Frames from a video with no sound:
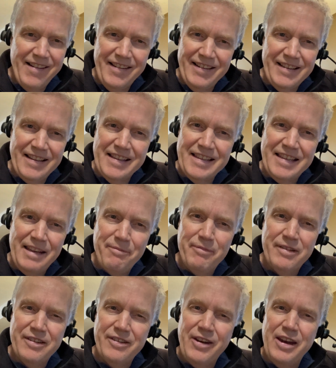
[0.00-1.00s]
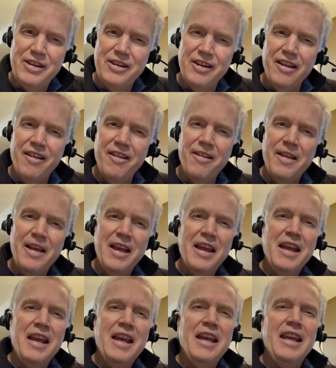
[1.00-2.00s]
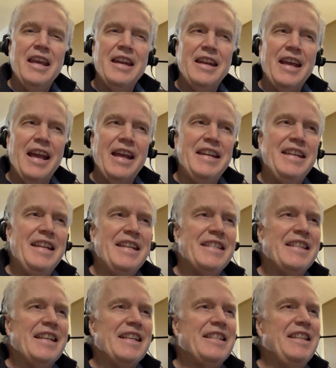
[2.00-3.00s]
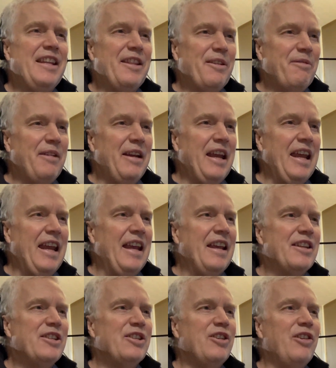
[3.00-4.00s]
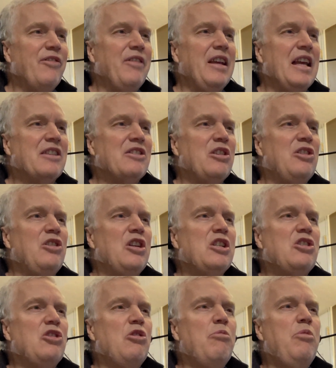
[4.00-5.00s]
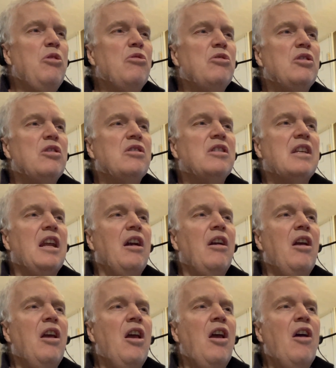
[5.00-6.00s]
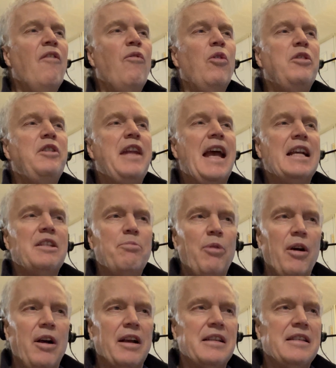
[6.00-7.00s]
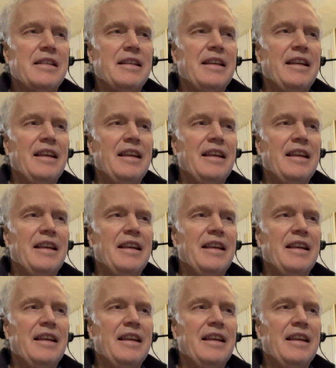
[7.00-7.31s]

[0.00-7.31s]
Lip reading: This seems strange at all? In 1963, serving as a distribution center for textbooks.